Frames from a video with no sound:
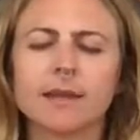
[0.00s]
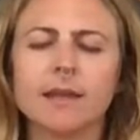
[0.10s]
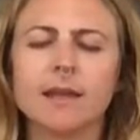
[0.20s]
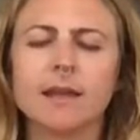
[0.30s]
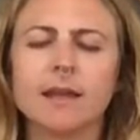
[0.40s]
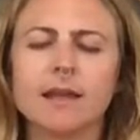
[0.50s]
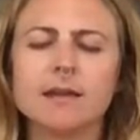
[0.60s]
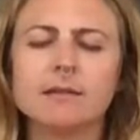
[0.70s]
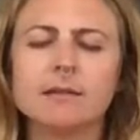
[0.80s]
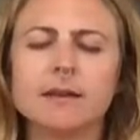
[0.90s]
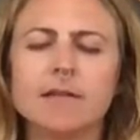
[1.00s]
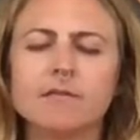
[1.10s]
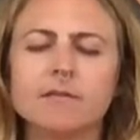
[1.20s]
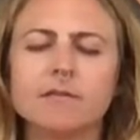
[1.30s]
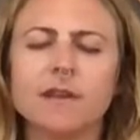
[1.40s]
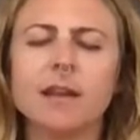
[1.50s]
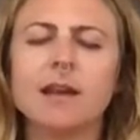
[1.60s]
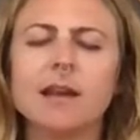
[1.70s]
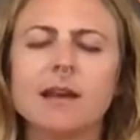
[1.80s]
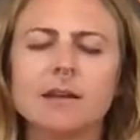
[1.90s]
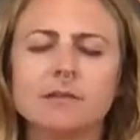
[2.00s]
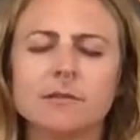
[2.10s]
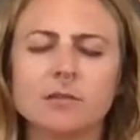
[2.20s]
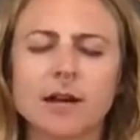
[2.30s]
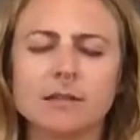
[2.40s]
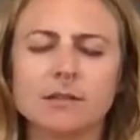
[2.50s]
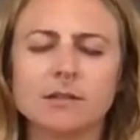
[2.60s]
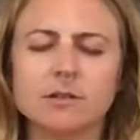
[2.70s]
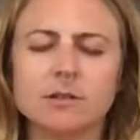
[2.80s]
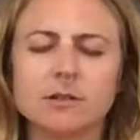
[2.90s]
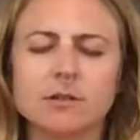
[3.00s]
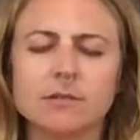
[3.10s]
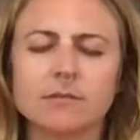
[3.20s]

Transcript: into that feeling of gratitude